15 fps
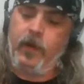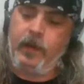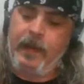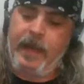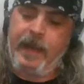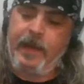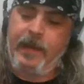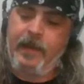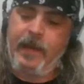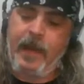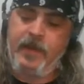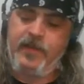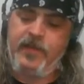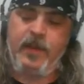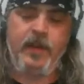Lake
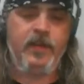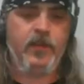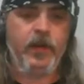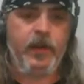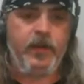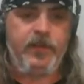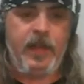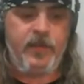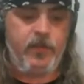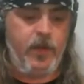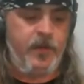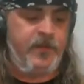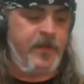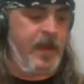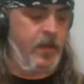etched into it because that's where
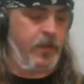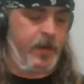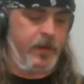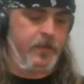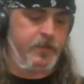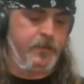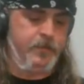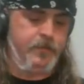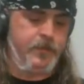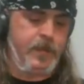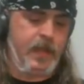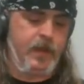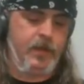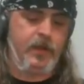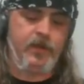I found it.
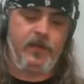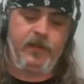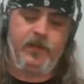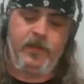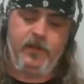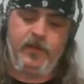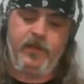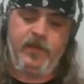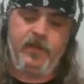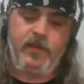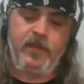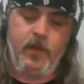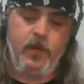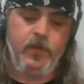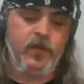And there's
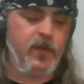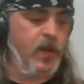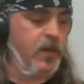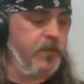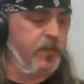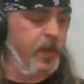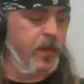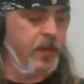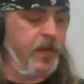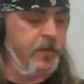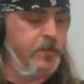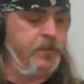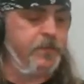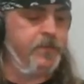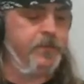stones all throughout it.
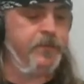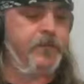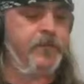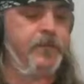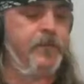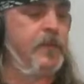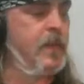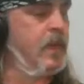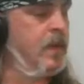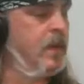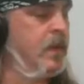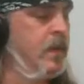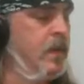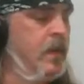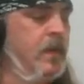
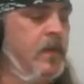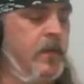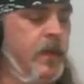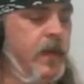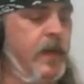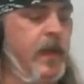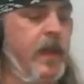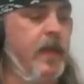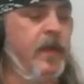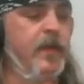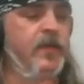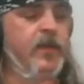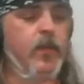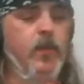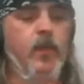Right. And
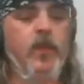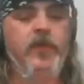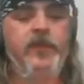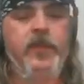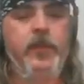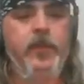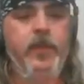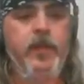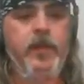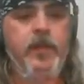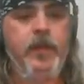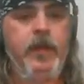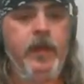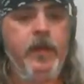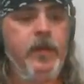there's a wolf tooth
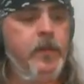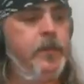in here.